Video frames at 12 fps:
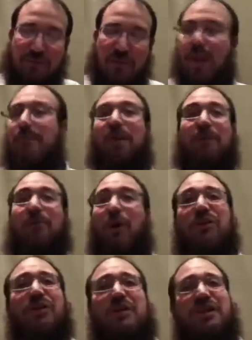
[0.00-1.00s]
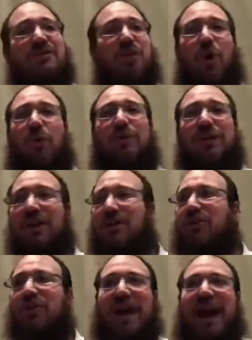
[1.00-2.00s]
But both of these only
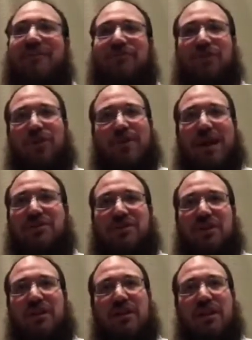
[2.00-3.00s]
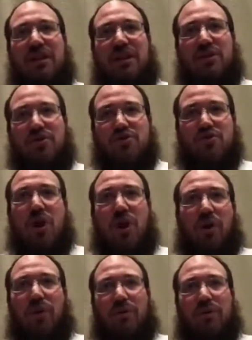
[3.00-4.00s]
occur after you actually
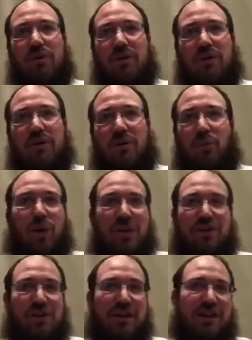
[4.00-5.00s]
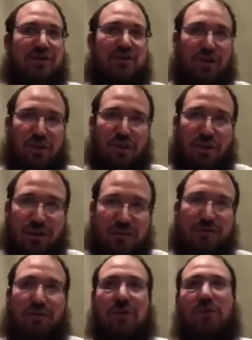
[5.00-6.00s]
know what it is you're yearning
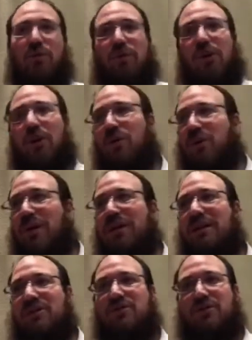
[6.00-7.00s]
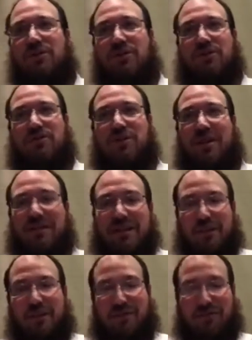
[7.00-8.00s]
for, or know what it is you're trying to get
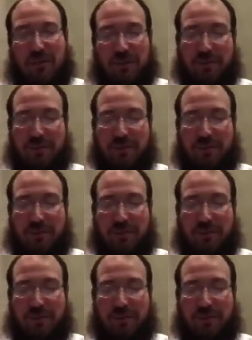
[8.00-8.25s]
away from.